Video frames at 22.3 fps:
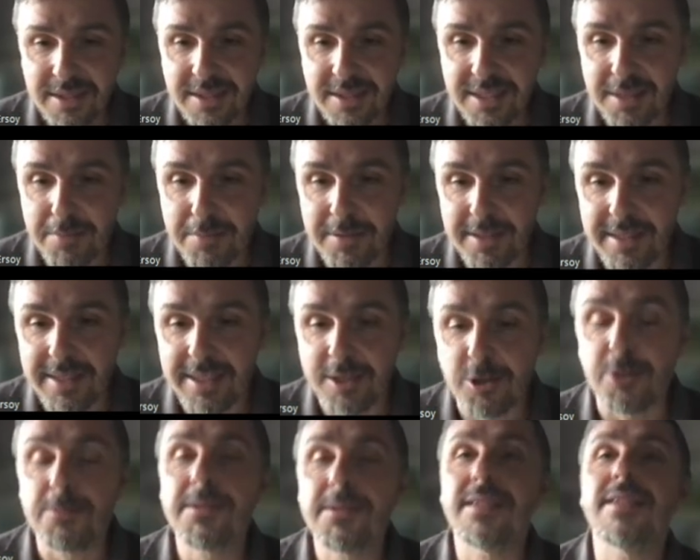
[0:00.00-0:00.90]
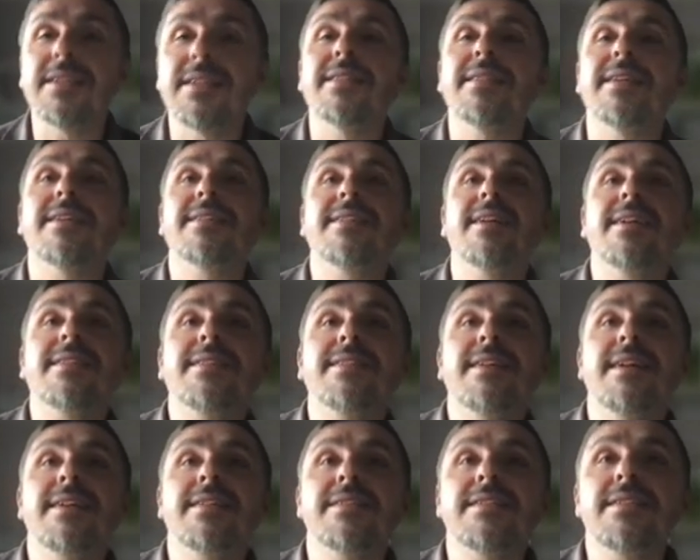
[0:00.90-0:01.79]
simple groups in their
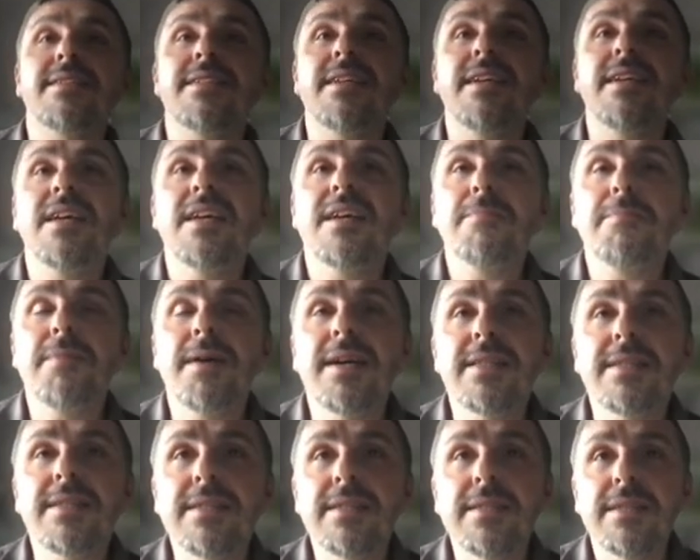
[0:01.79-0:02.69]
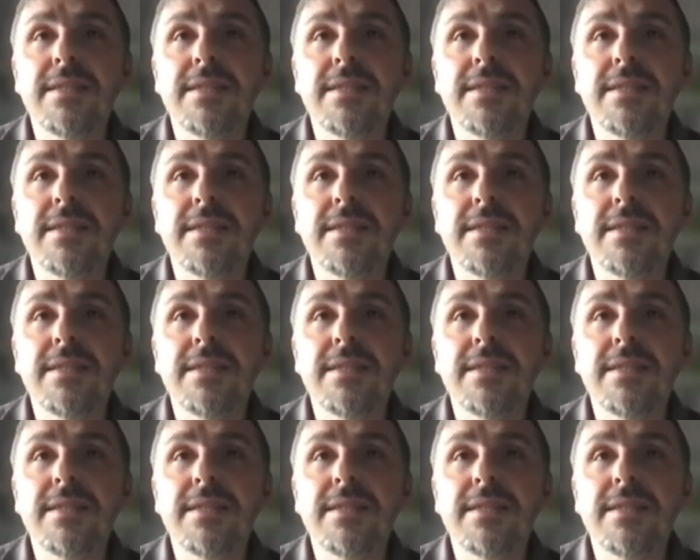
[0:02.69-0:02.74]
centralizers. But